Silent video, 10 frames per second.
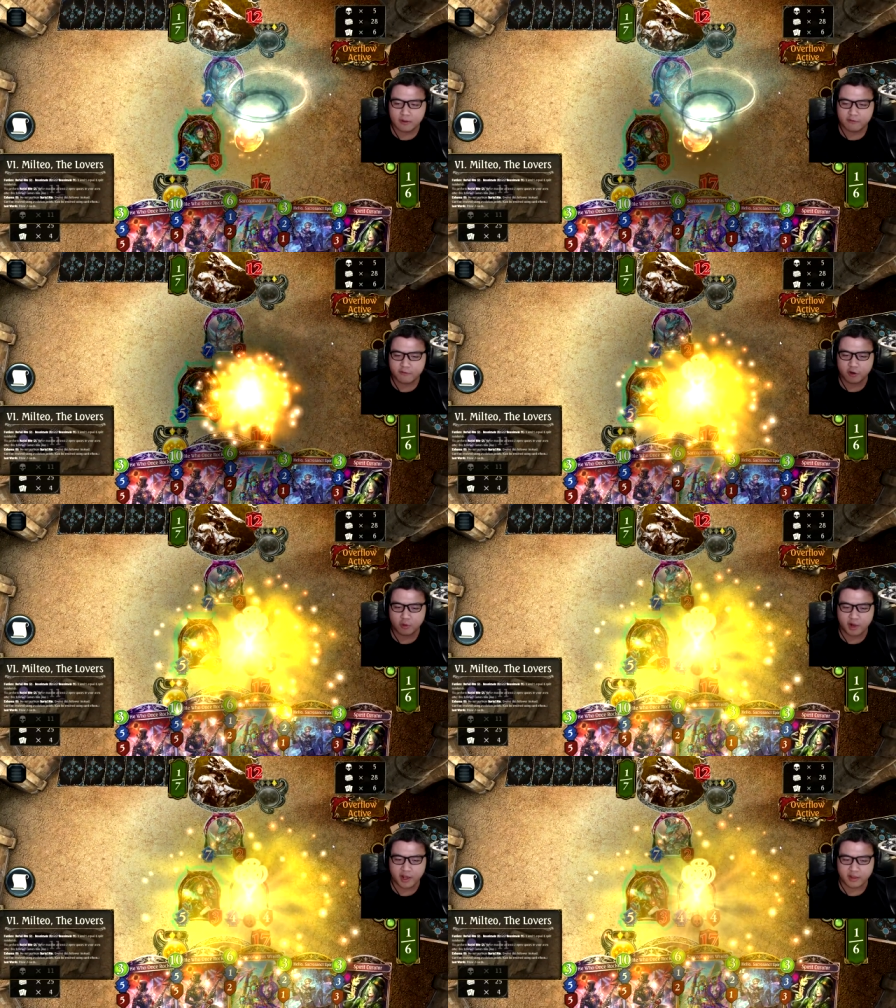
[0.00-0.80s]
for
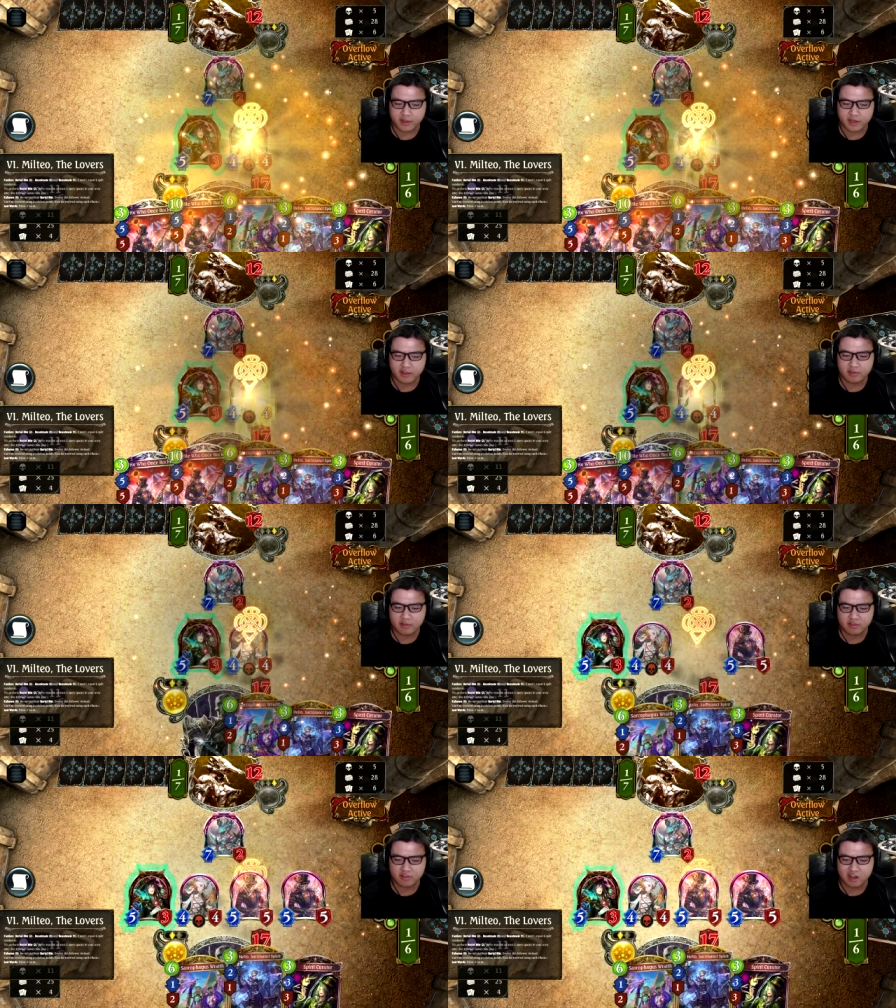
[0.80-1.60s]
a while yet.
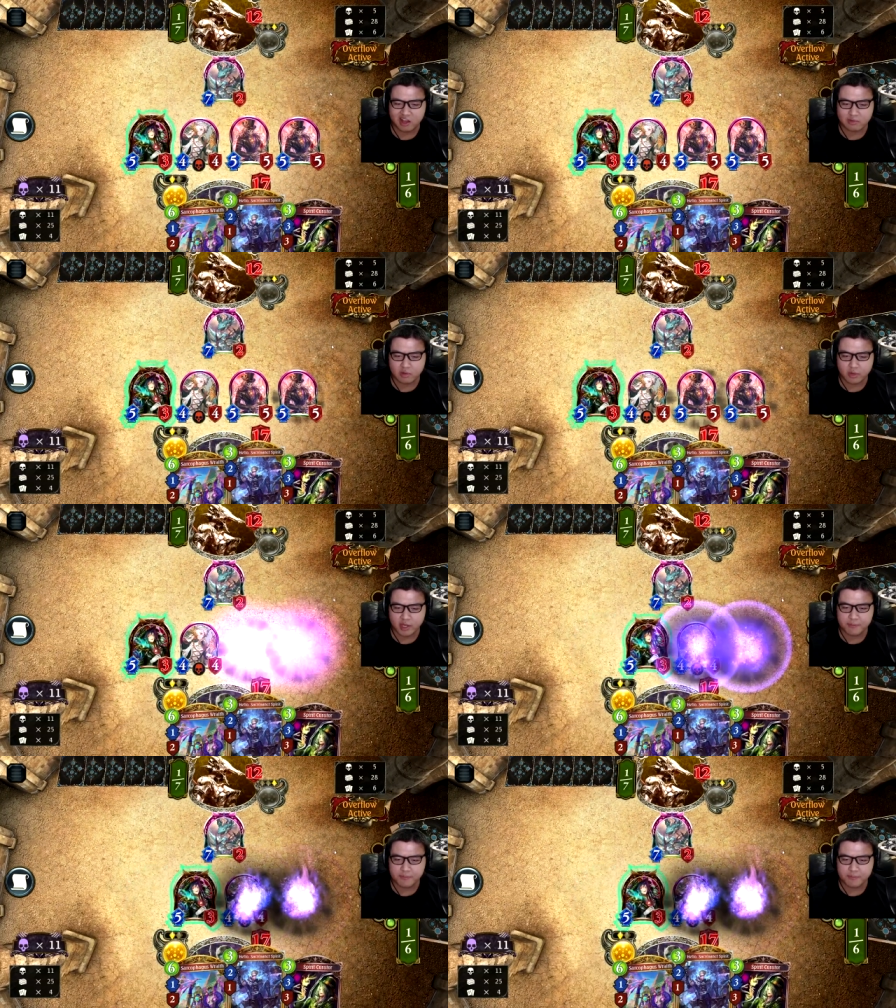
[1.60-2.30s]
Let's just toss them away.